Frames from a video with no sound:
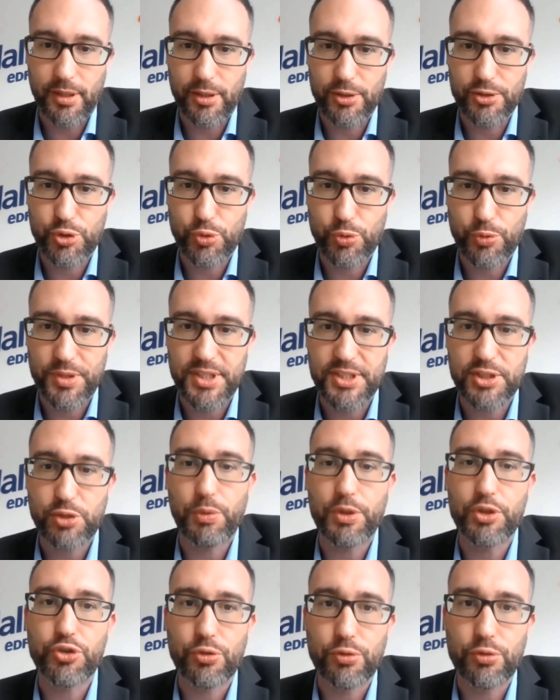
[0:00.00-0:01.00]
through these
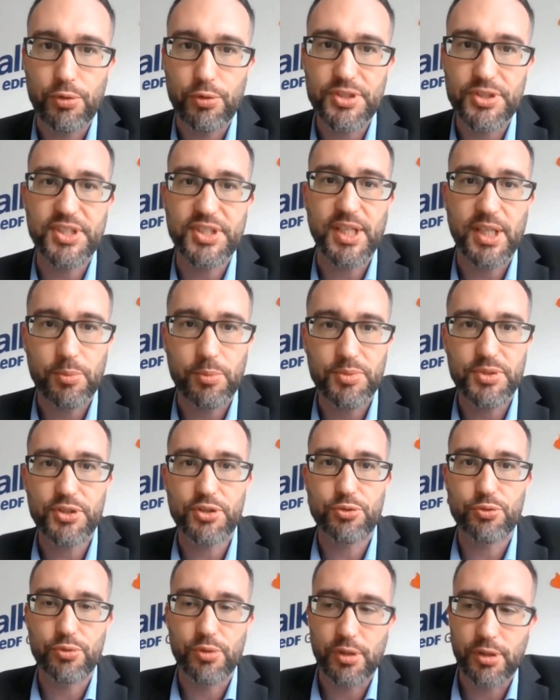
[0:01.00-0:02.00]
regional
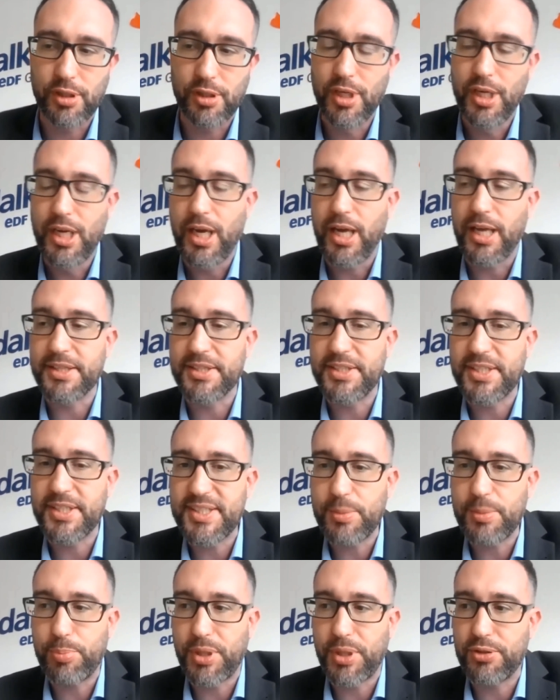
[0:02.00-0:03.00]
schemes to
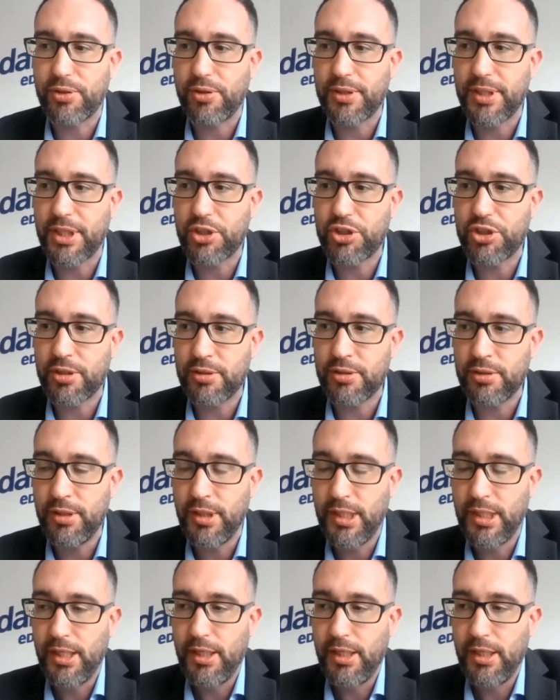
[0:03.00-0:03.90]
anticipate the connection